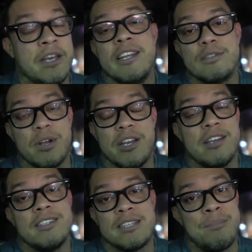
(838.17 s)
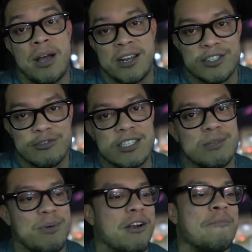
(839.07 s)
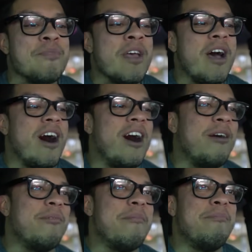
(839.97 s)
It is what it is. I'm not going to stress about it. Um,